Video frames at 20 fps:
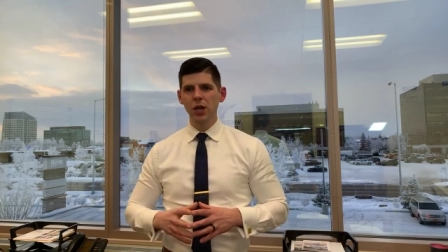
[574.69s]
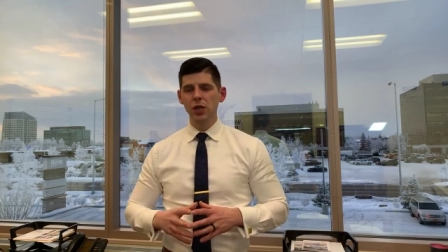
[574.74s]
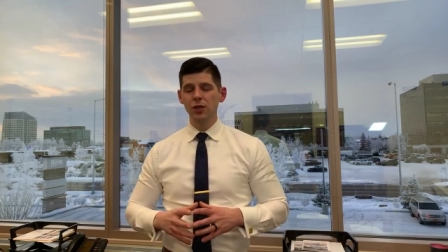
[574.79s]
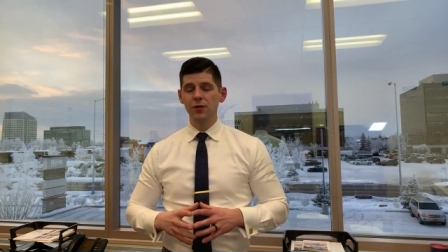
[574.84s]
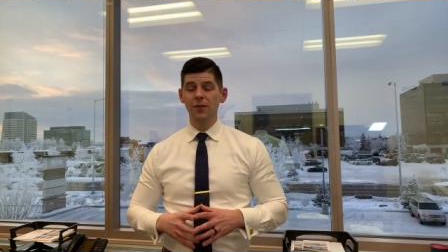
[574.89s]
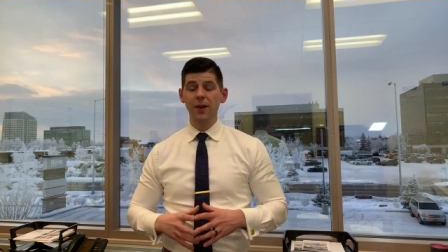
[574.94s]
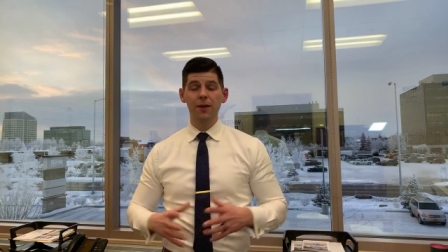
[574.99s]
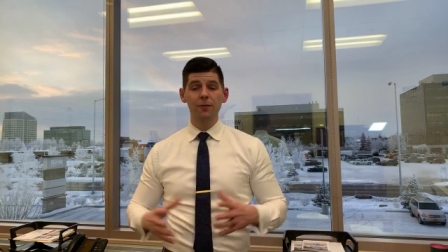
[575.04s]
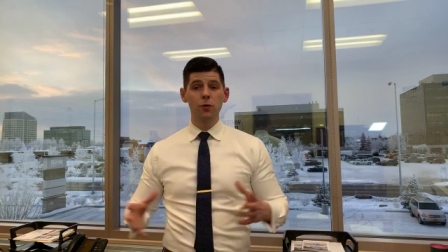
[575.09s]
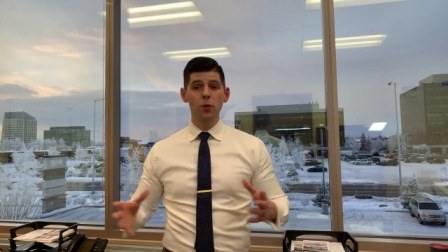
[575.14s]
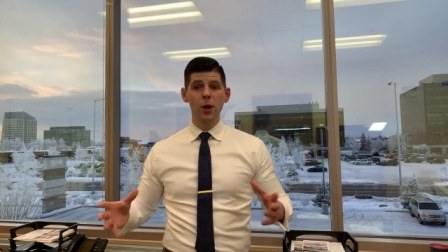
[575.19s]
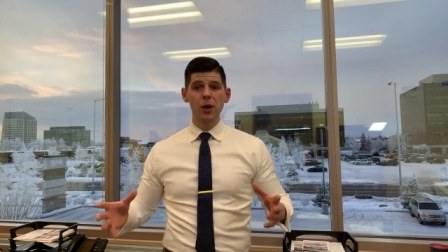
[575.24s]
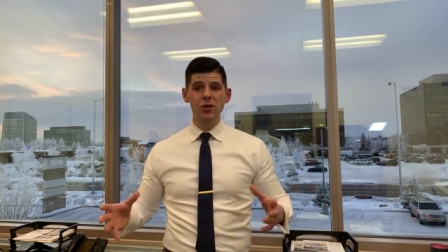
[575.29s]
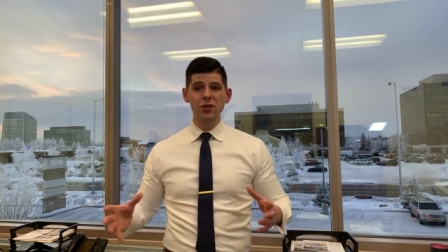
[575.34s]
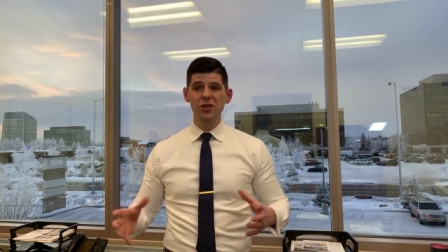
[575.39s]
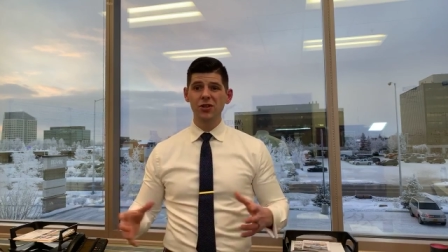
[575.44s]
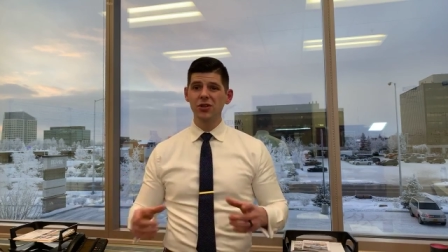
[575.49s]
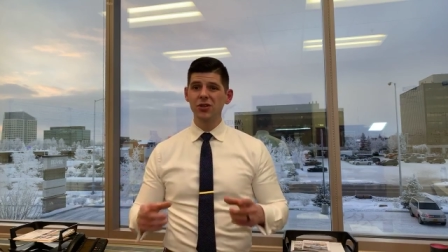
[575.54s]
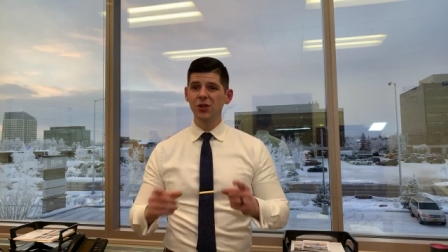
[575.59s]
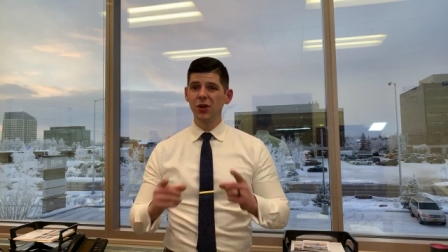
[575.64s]
So if you have
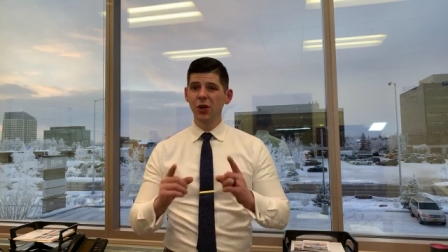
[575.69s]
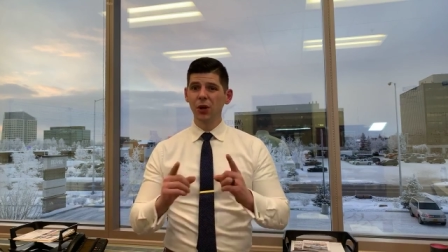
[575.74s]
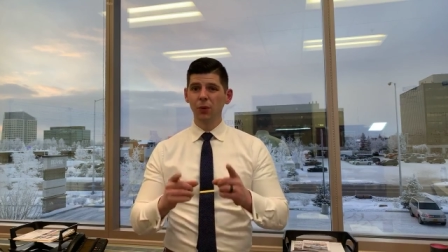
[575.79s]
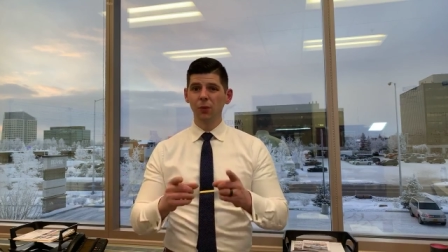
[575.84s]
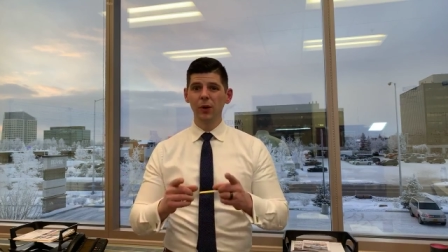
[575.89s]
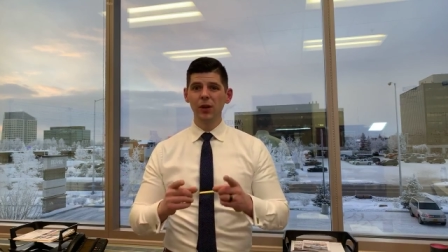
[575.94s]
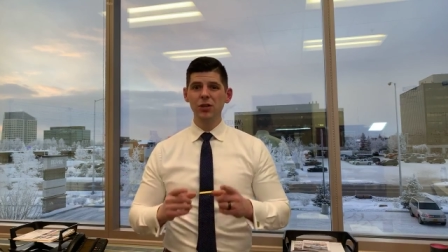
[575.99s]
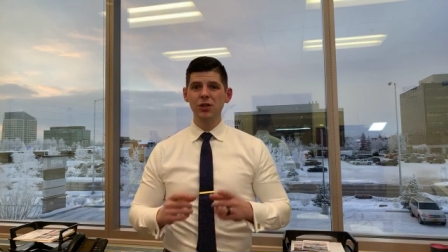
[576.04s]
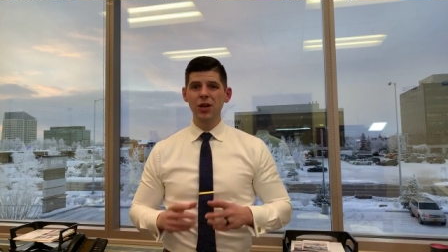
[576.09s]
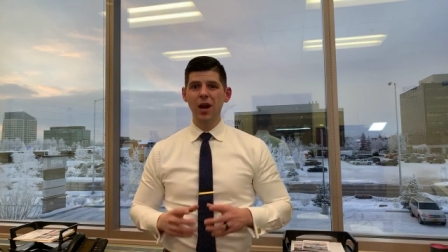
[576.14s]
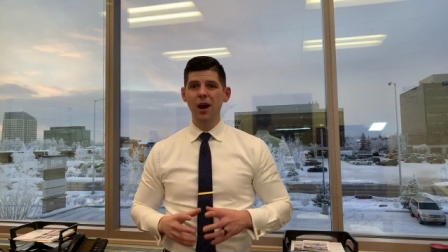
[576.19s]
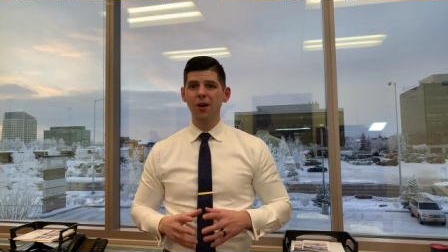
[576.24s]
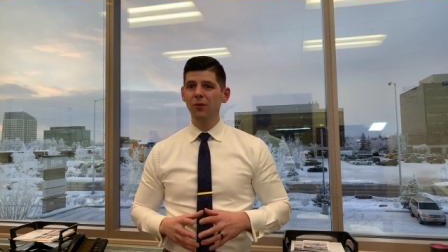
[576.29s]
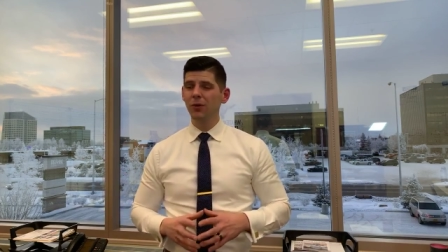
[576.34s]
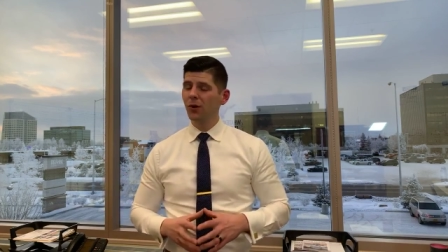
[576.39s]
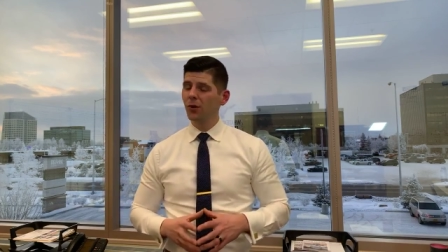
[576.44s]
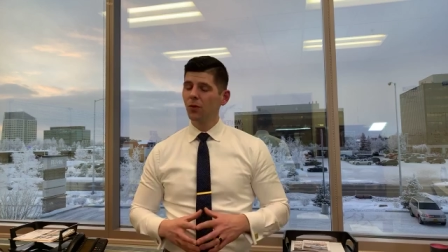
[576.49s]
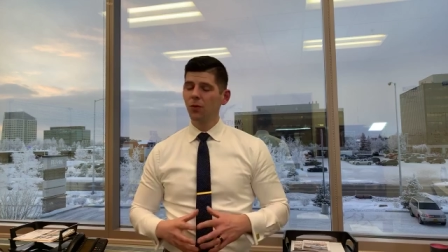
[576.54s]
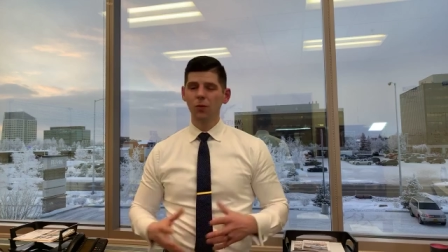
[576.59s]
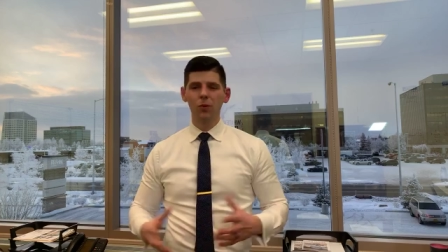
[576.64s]
questions, reach
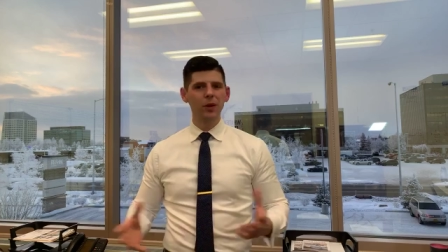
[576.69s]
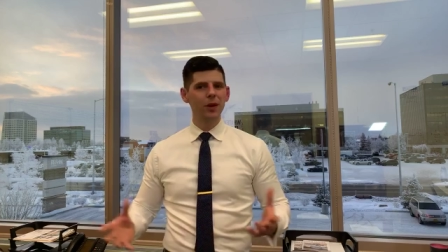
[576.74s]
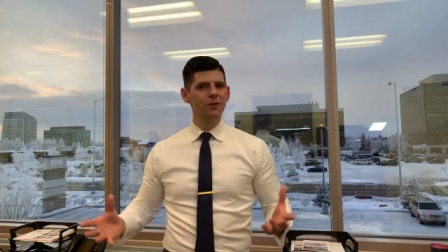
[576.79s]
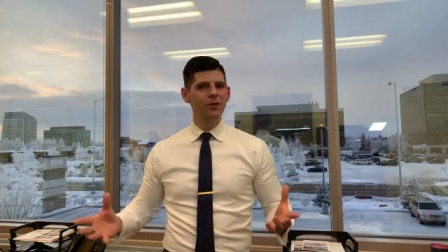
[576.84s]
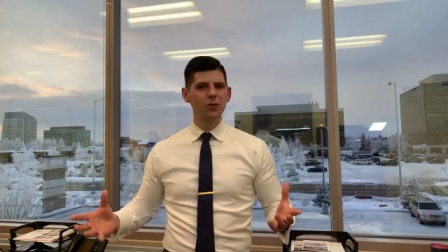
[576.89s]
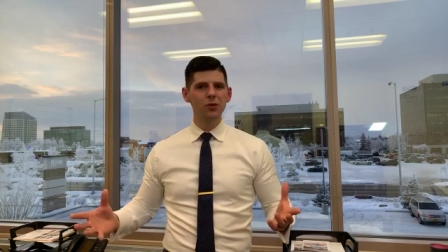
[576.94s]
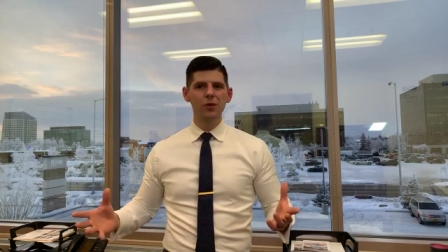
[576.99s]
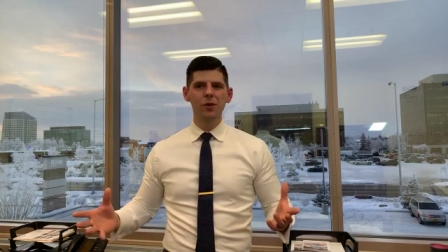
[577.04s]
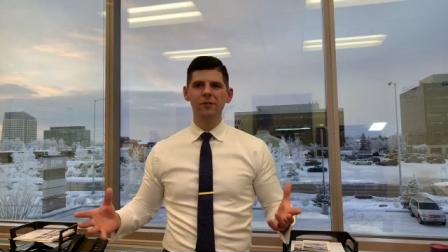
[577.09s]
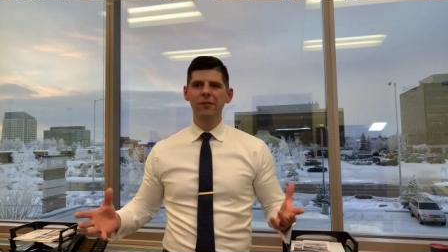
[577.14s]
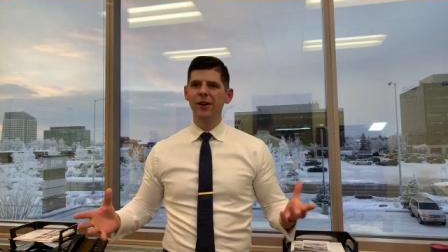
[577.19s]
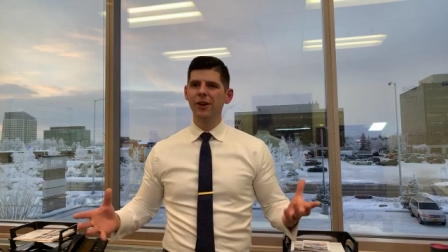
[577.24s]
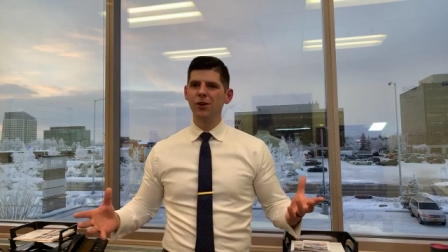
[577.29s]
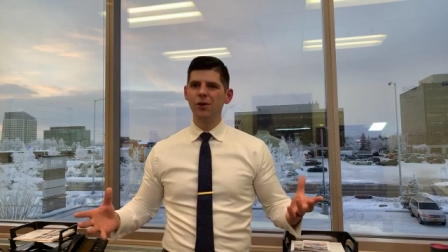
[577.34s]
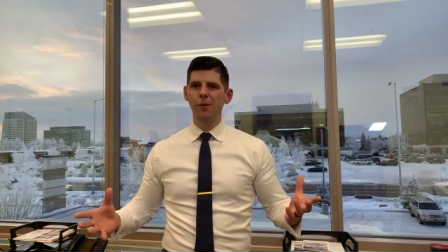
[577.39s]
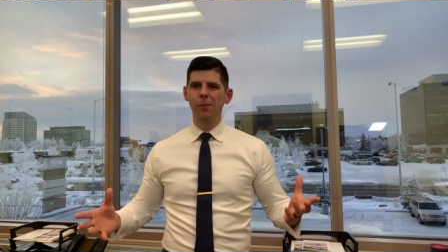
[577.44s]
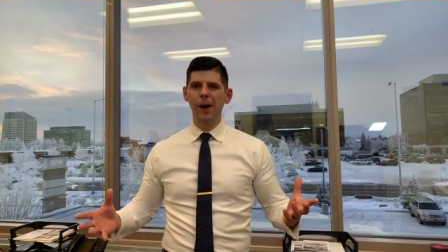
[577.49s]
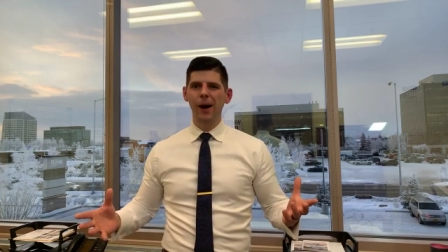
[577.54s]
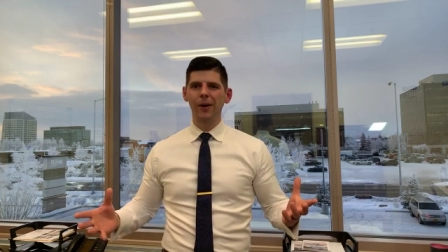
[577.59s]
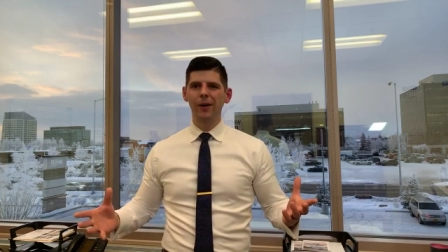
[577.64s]
out. We'll even do a
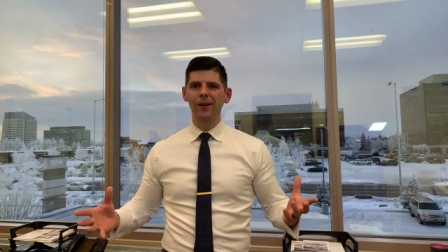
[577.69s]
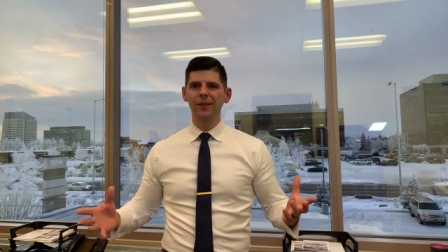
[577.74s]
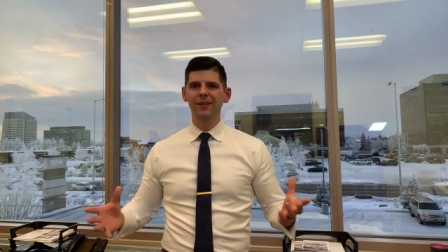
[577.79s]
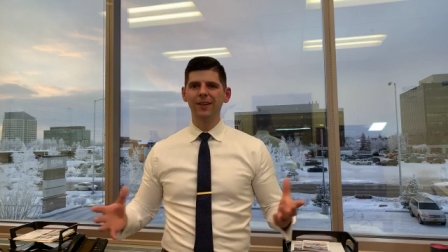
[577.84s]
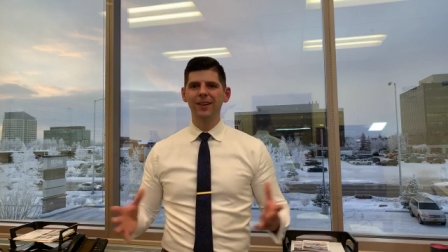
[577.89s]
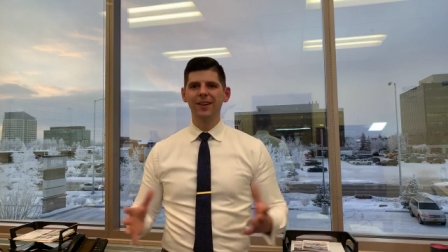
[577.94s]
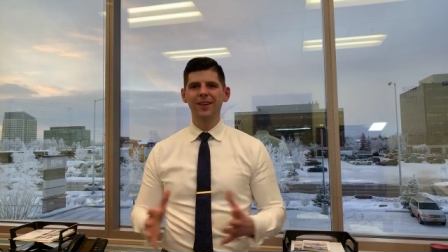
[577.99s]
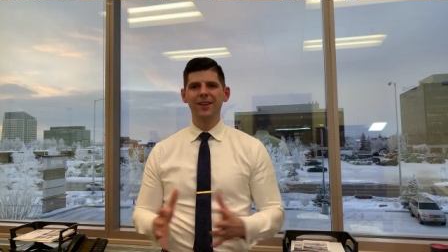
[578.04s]
video about it.